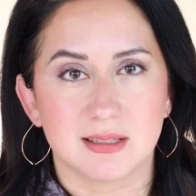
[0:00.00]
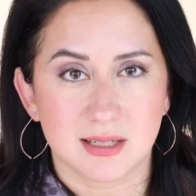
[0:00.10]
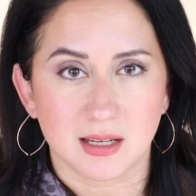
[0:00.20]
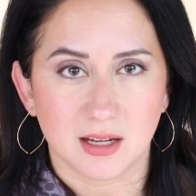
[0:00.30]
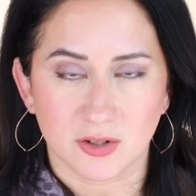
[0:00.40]

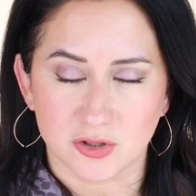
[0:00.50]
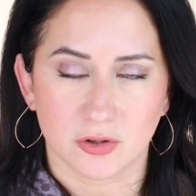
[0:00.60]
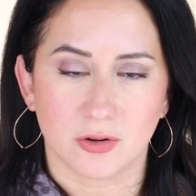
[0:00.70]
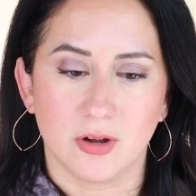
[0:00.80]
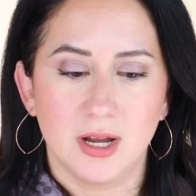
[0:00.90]
skincare
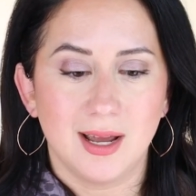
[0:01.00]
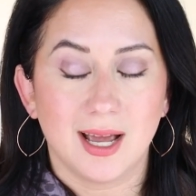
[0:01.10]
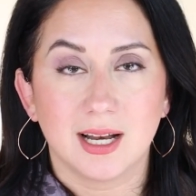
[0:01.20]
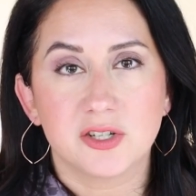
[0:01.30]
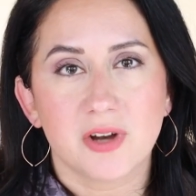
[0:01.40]
journal,
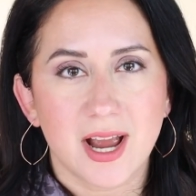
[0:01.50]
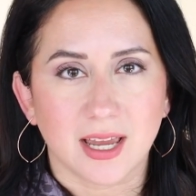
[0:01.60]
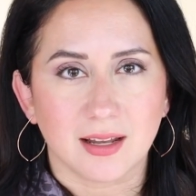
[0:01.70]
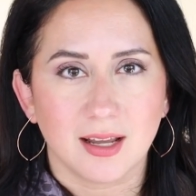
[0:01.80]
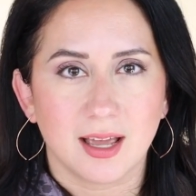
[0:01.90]
and I track
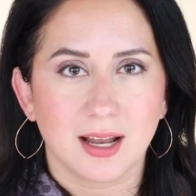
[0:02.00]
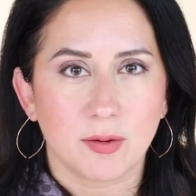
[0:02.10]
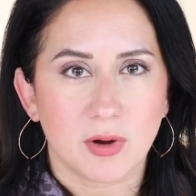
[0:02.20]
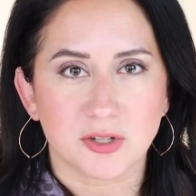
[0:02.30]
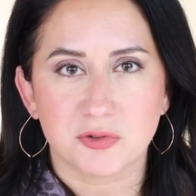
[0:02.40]
it and I
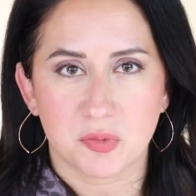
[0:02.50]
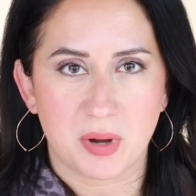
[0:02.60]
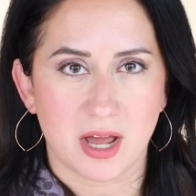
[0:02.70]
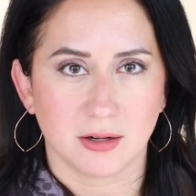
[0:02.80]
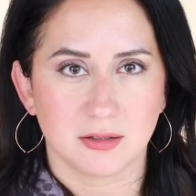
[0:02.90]
watch for
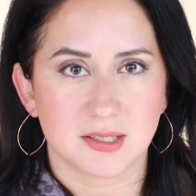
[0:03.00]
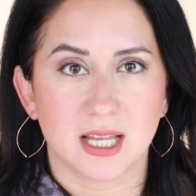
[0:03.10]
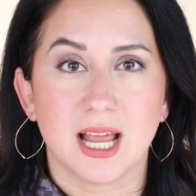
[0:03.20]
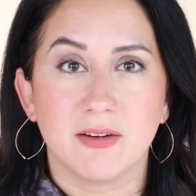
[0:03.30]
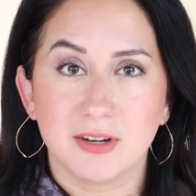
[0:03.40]
patterns.
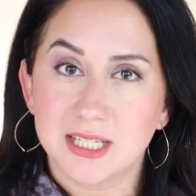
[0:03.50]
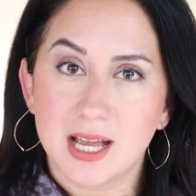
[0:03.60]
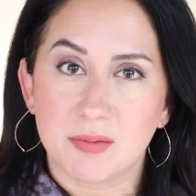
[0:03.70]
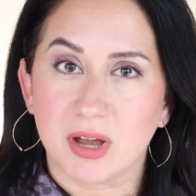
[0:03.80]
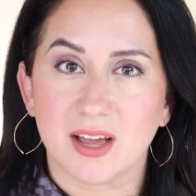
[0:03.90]
And every
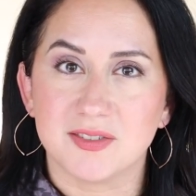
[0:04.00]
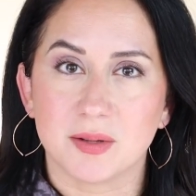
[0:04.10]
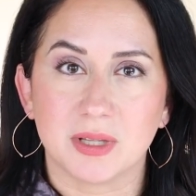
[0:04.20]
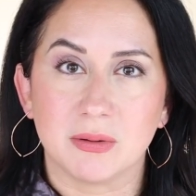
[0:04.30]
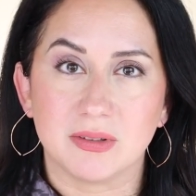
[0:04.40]
time I have
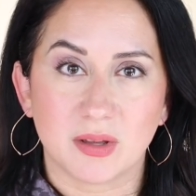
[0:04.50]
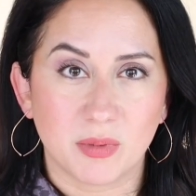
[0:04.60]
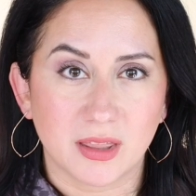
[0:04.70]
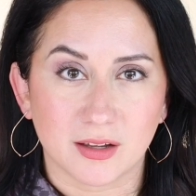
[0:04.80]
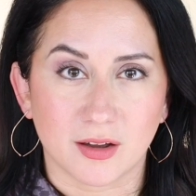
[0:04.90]
something with
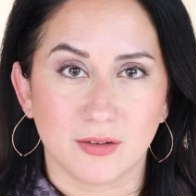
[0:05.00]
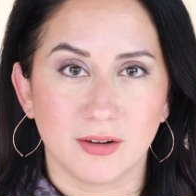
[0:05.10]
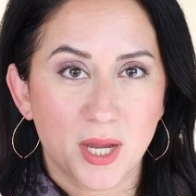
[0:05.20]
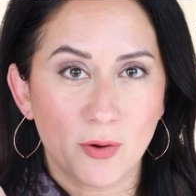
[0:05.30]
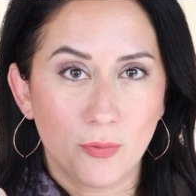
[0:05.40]
dimethicone,
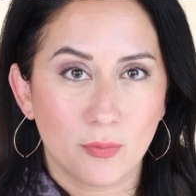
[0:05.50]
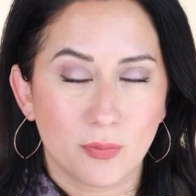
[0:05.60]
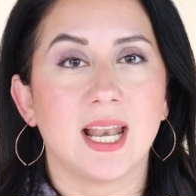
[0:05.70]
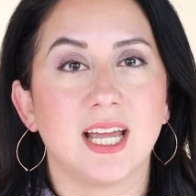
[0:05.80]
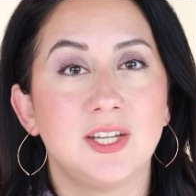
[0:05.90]
pew,
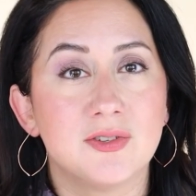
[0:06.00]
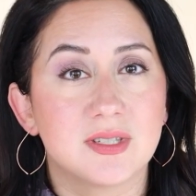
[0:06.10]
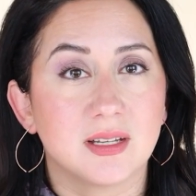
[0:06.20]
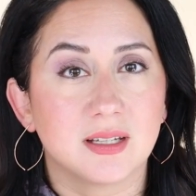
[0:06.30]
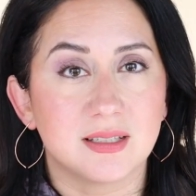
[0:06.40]
and I use
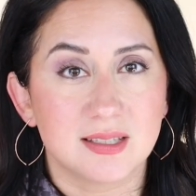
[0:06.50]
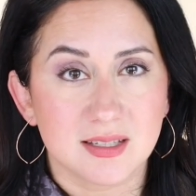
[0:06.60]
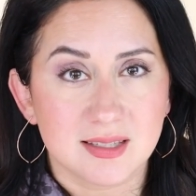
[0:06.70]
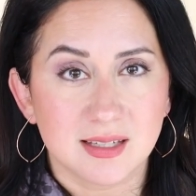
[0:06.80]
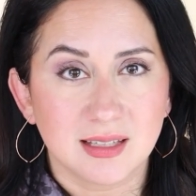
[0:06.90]
it
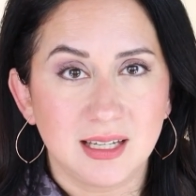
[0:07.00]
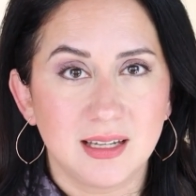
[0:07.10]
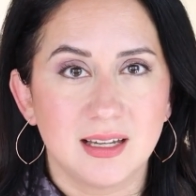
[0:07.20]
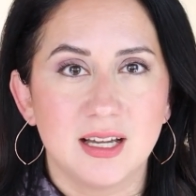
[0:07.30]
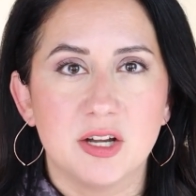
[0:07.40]

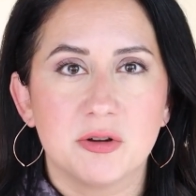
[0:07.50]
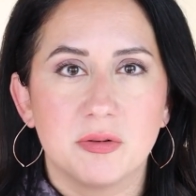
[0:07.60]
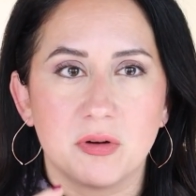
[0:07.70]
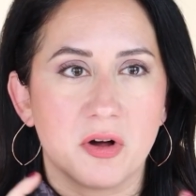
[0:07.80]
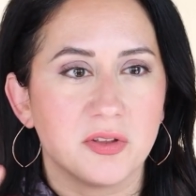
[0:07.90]
consistently,
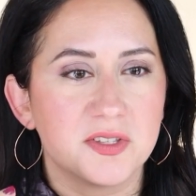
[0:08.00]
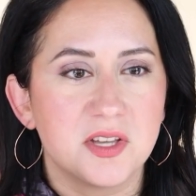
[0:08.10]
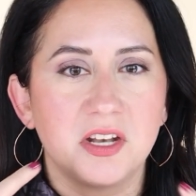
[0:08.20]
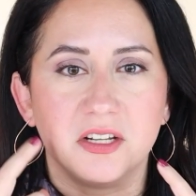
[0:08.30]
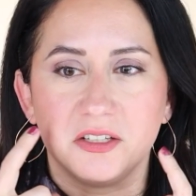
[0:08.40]
all of a
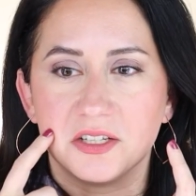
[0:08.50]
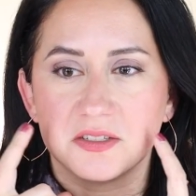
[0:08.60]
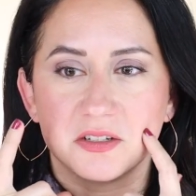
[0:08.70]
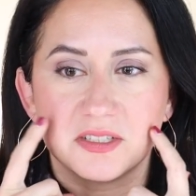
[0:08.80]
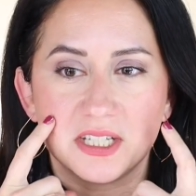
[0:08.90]
sudden you
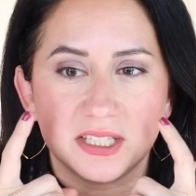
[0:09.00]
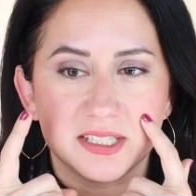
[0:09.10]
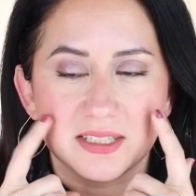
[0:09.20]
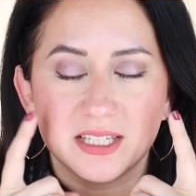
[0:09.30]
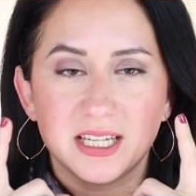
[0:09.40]
start seeing
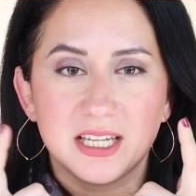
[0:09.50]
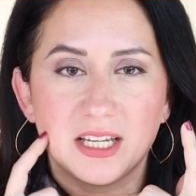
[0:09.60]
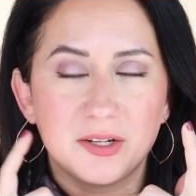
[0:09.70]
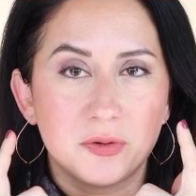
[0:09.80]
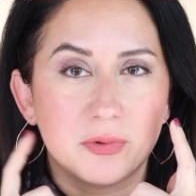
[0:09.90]
these
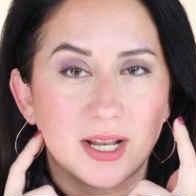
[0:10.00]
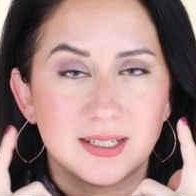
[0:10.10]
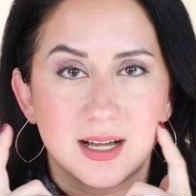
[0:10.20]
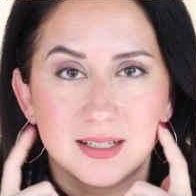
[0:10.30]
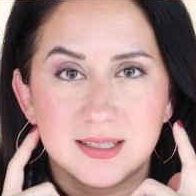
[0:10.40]
little red
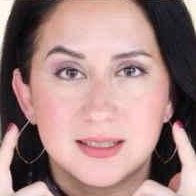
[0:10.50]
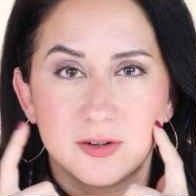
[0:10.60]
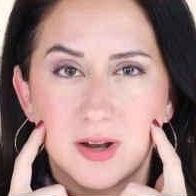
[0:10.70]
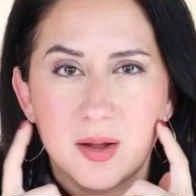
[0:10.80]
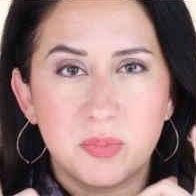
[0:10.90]
dots.
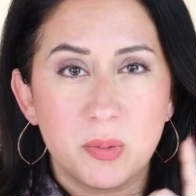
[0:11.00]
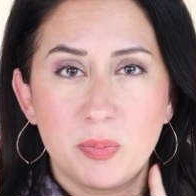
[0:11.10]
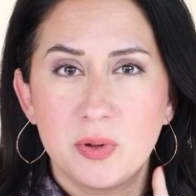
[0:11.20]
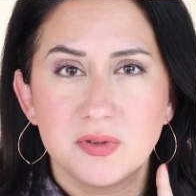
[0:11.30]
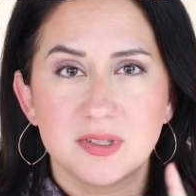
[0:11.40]
They're not
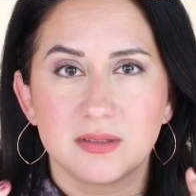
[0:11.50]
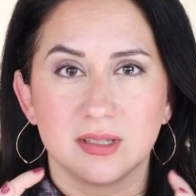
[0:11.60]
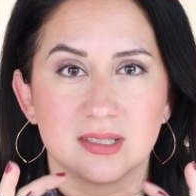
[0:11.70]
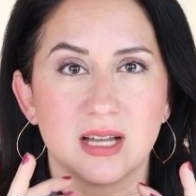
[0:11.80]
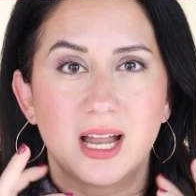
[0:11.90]
pimples,
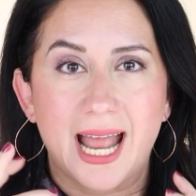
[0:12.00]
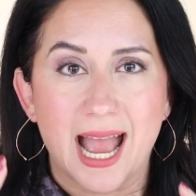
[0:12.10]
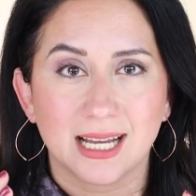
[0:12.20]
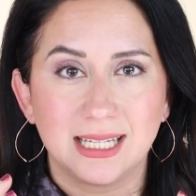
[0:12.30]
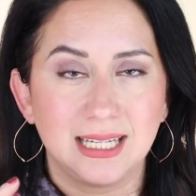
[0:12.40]
it's not
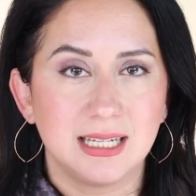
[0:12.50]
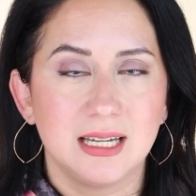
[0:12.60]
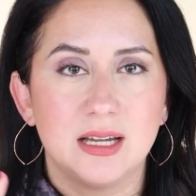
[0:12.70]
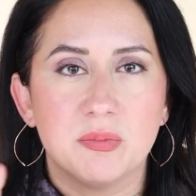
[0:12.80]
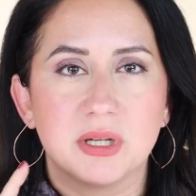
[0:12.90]
acne,
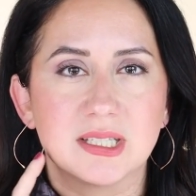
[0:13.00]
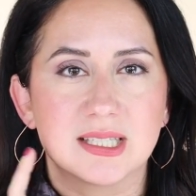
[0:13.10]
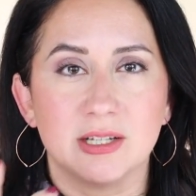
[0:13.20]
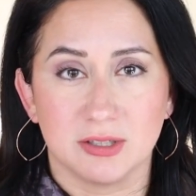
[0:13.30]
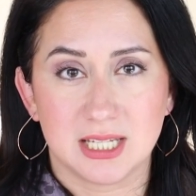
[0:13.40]
but it's
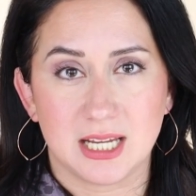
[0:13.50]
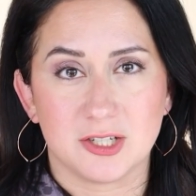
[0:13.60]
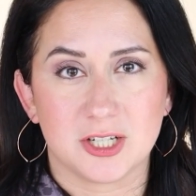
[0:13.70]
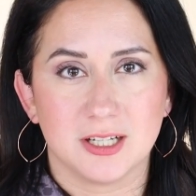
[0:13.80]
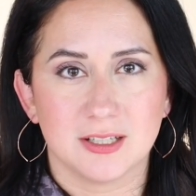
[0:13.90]

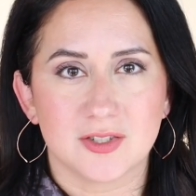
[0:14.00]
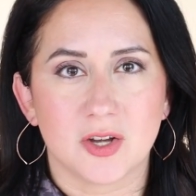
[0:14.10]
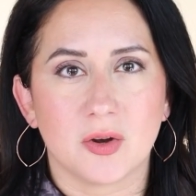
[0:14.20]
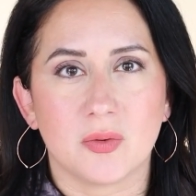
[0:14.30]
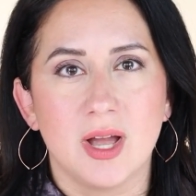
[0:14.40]
irritation.
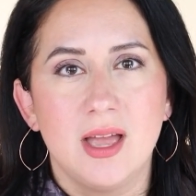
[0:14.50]
So